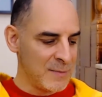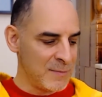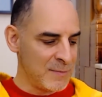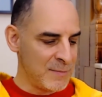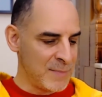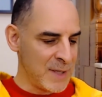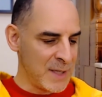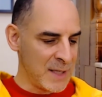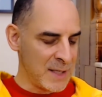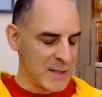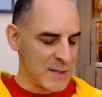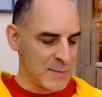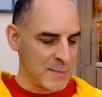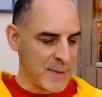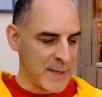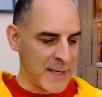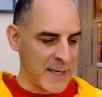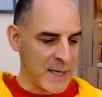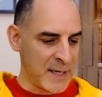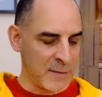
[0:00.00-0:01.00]
being
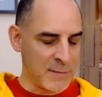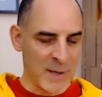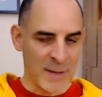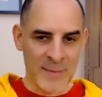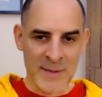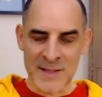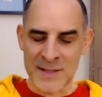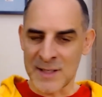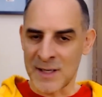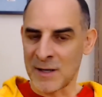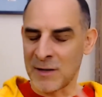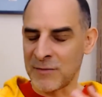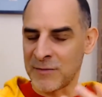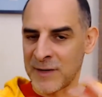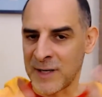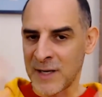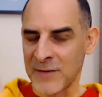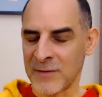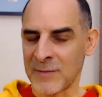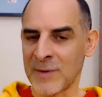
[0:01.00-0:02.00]
inspired by myself and
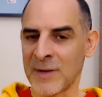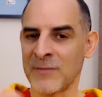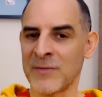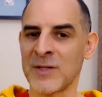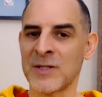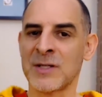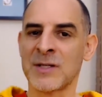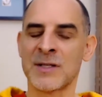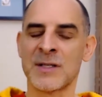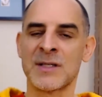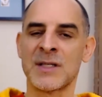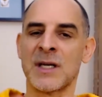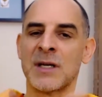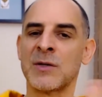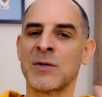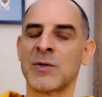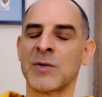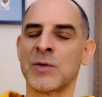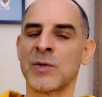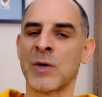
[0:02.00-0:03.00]
having my visions and starting
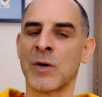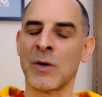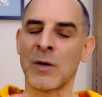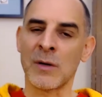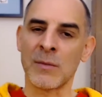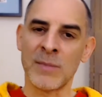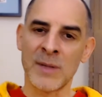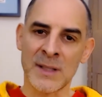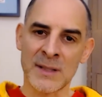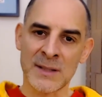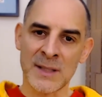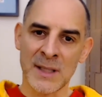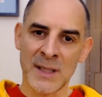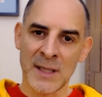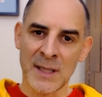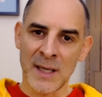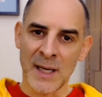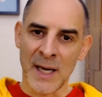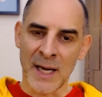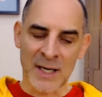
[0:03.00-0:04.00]
to talk, but
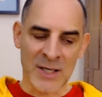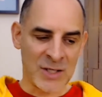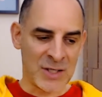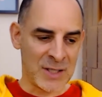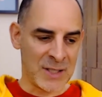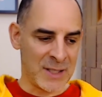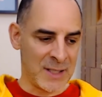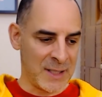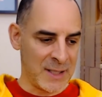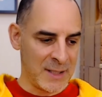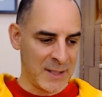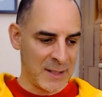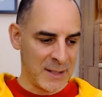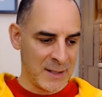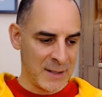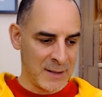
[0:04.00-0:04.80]
actually